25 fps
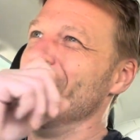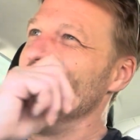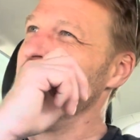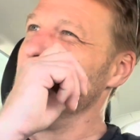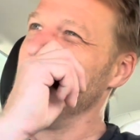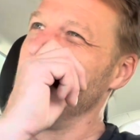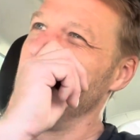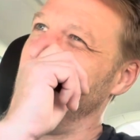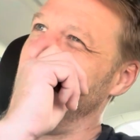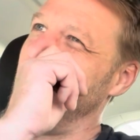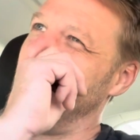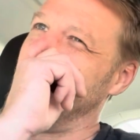
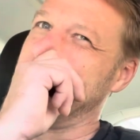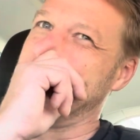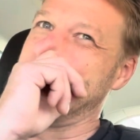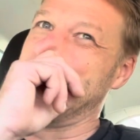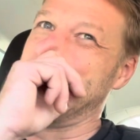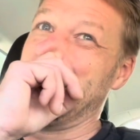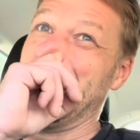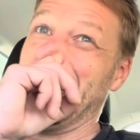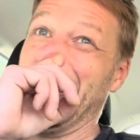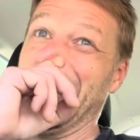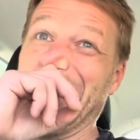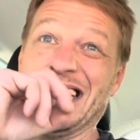Oh
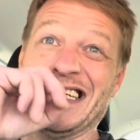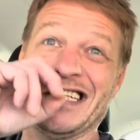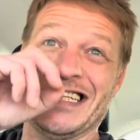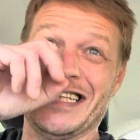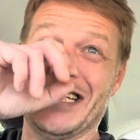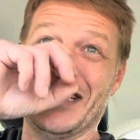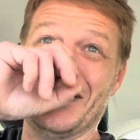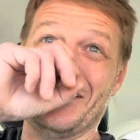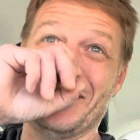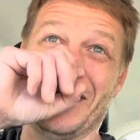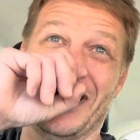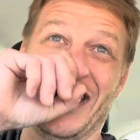dear.
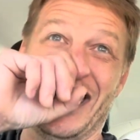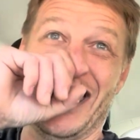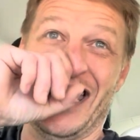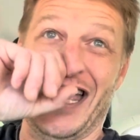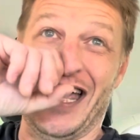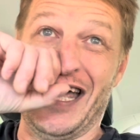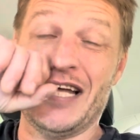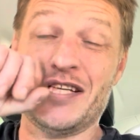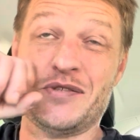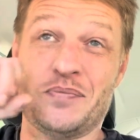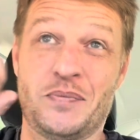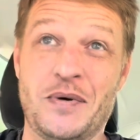But yeah,
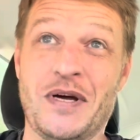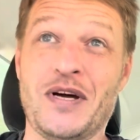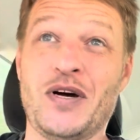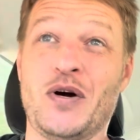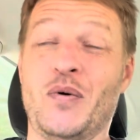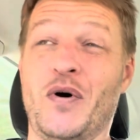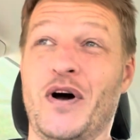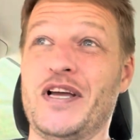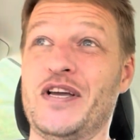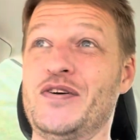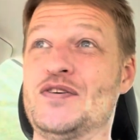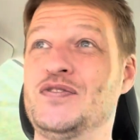it's been
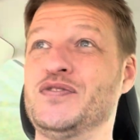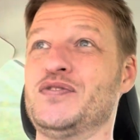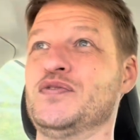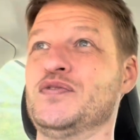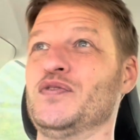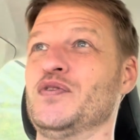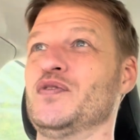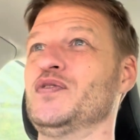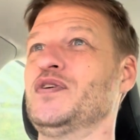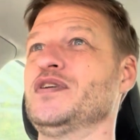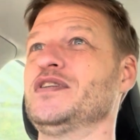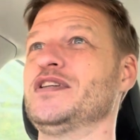quite
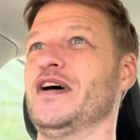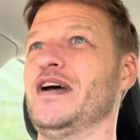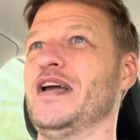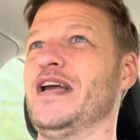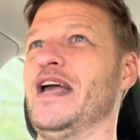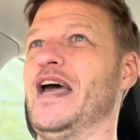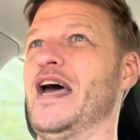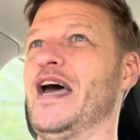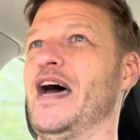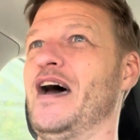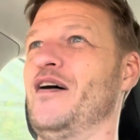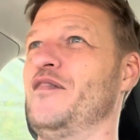useful. So
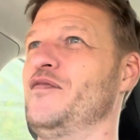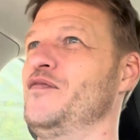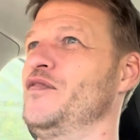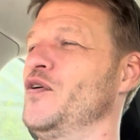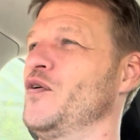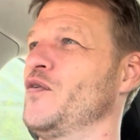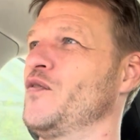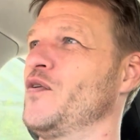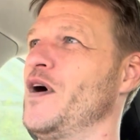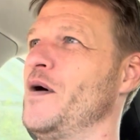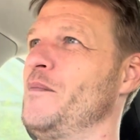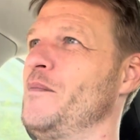yeah, if
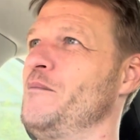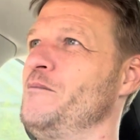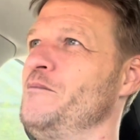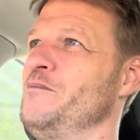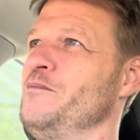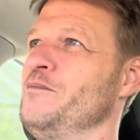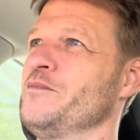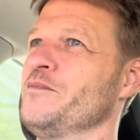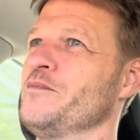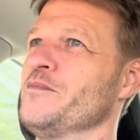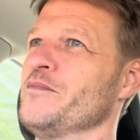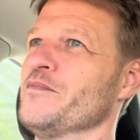you're
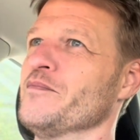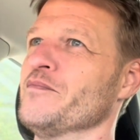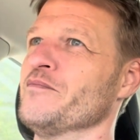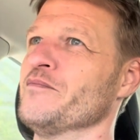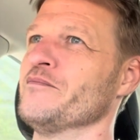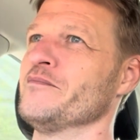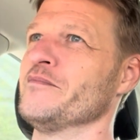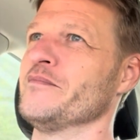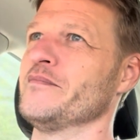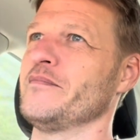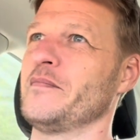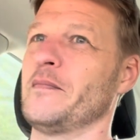
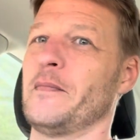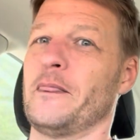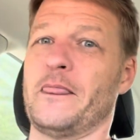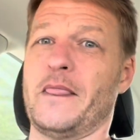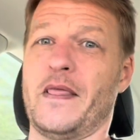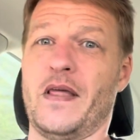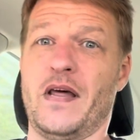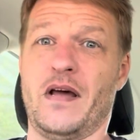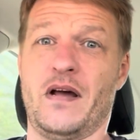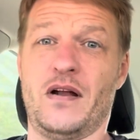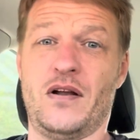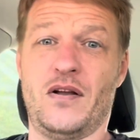you
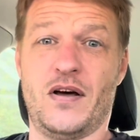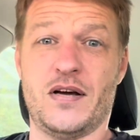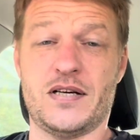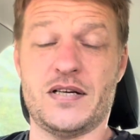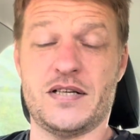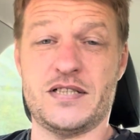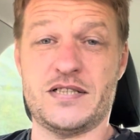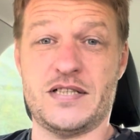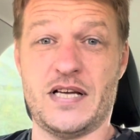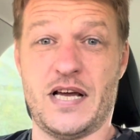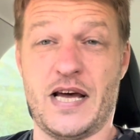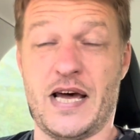know, like I
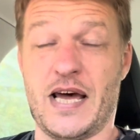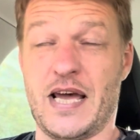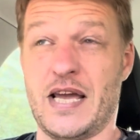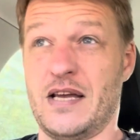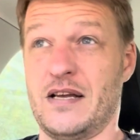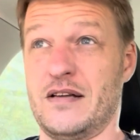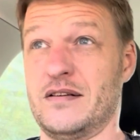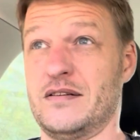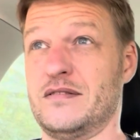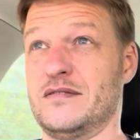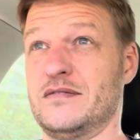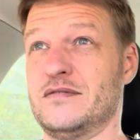say,
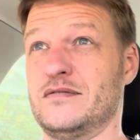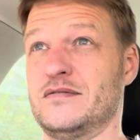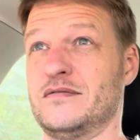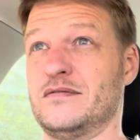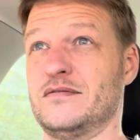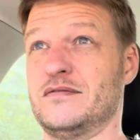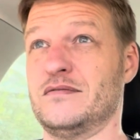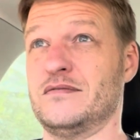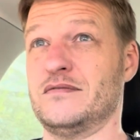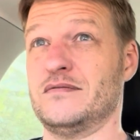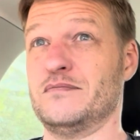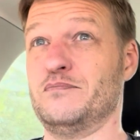
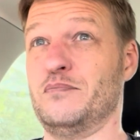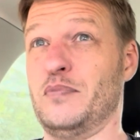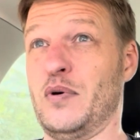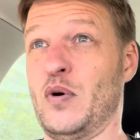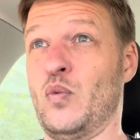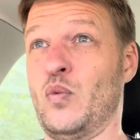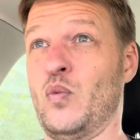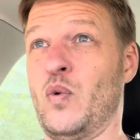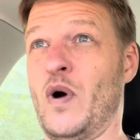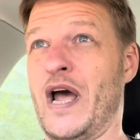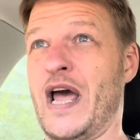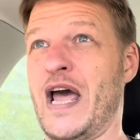
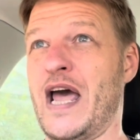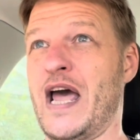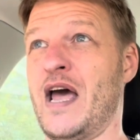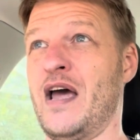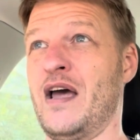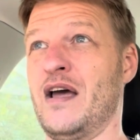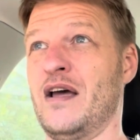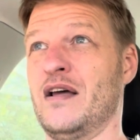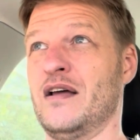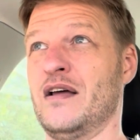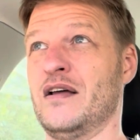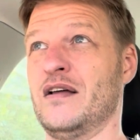beware
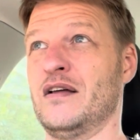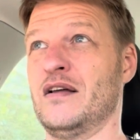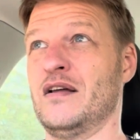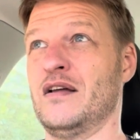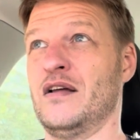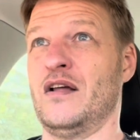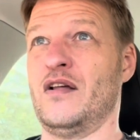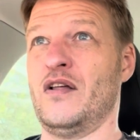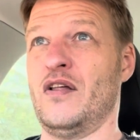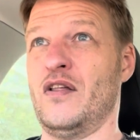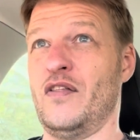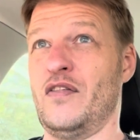
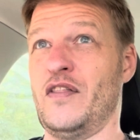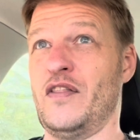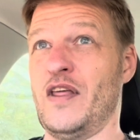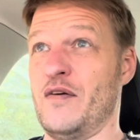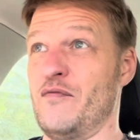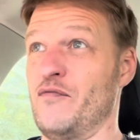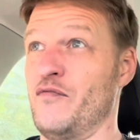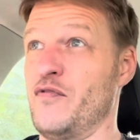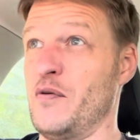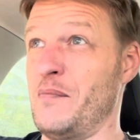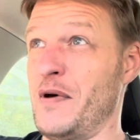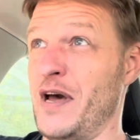the
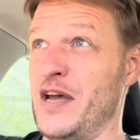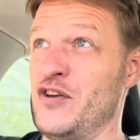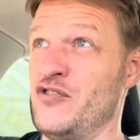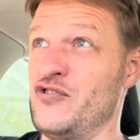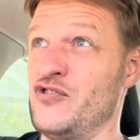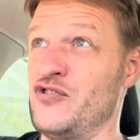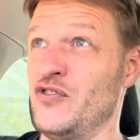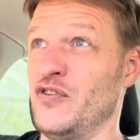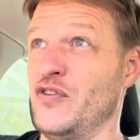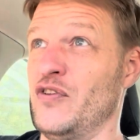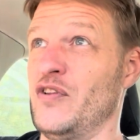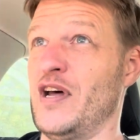
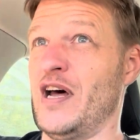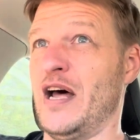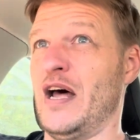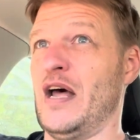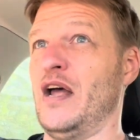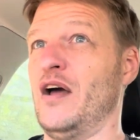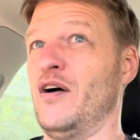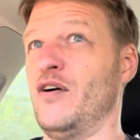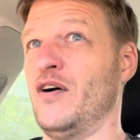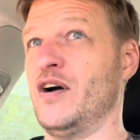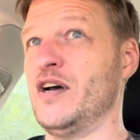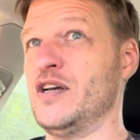information that
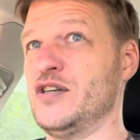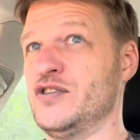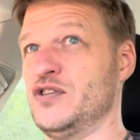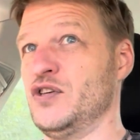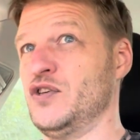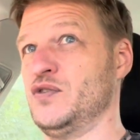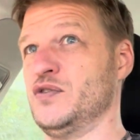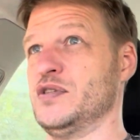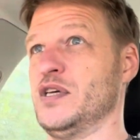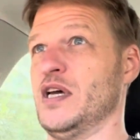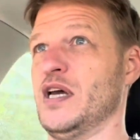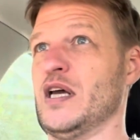AI is
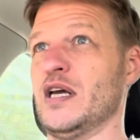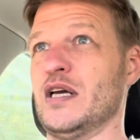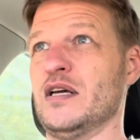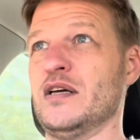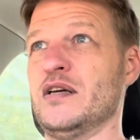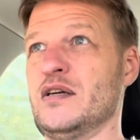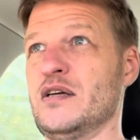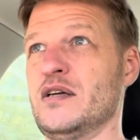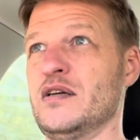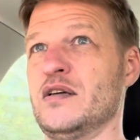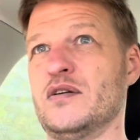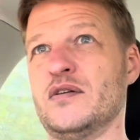using.
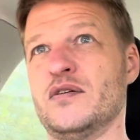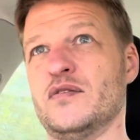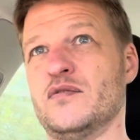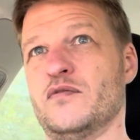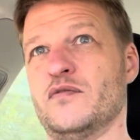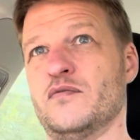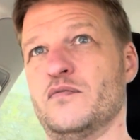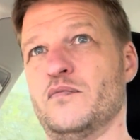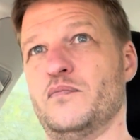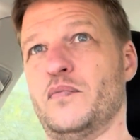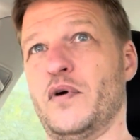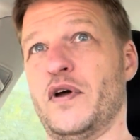
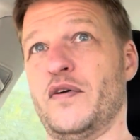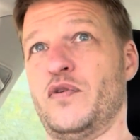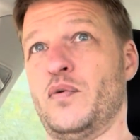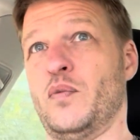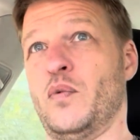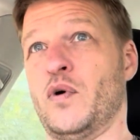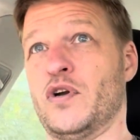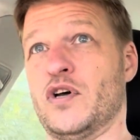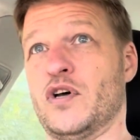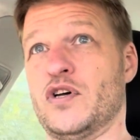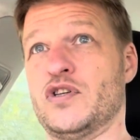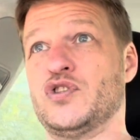But if you
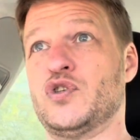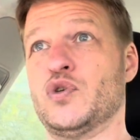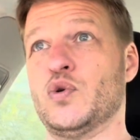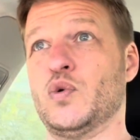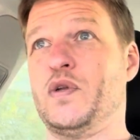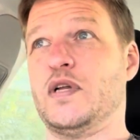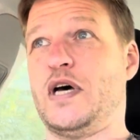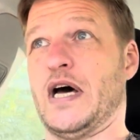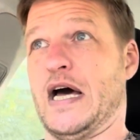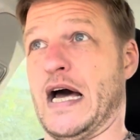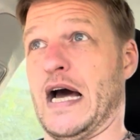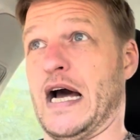want a tool
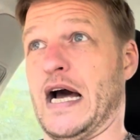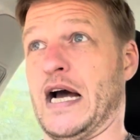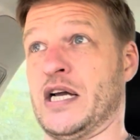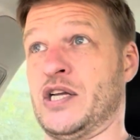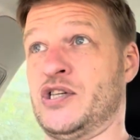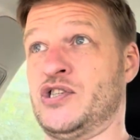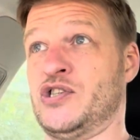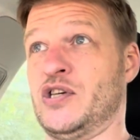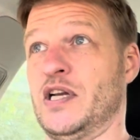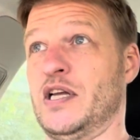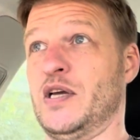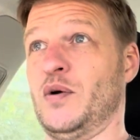that
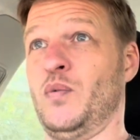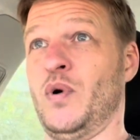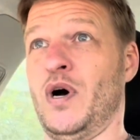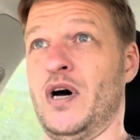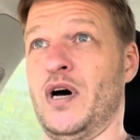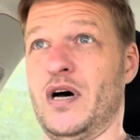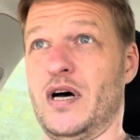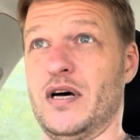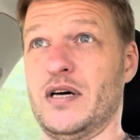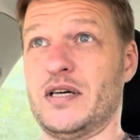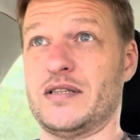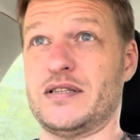actually
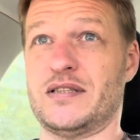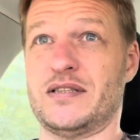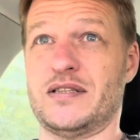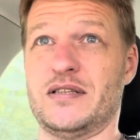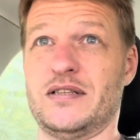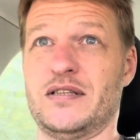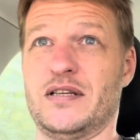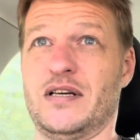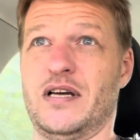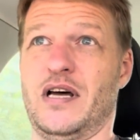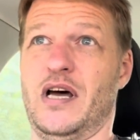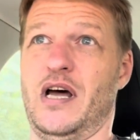works,
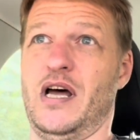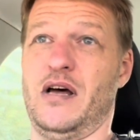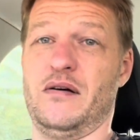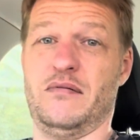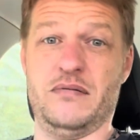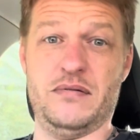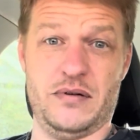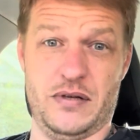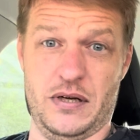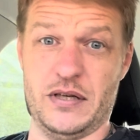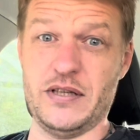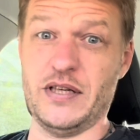
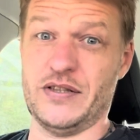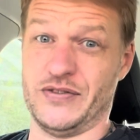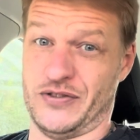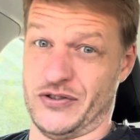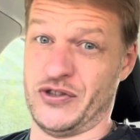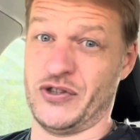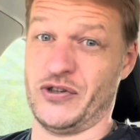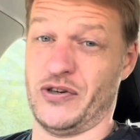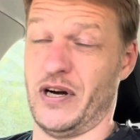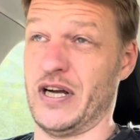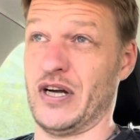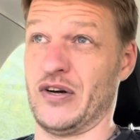
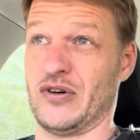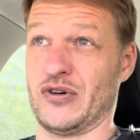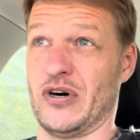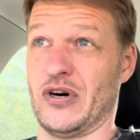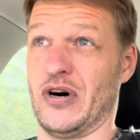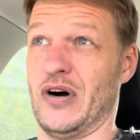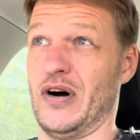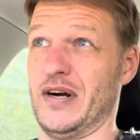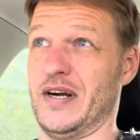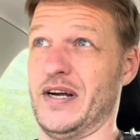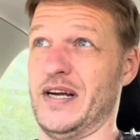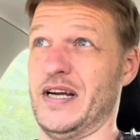try
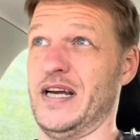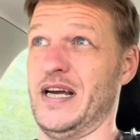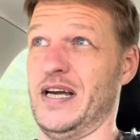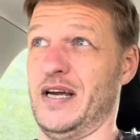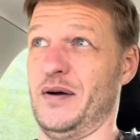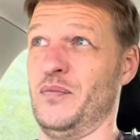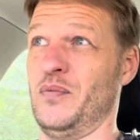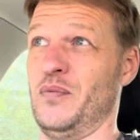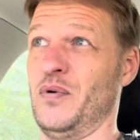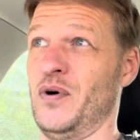Grok. It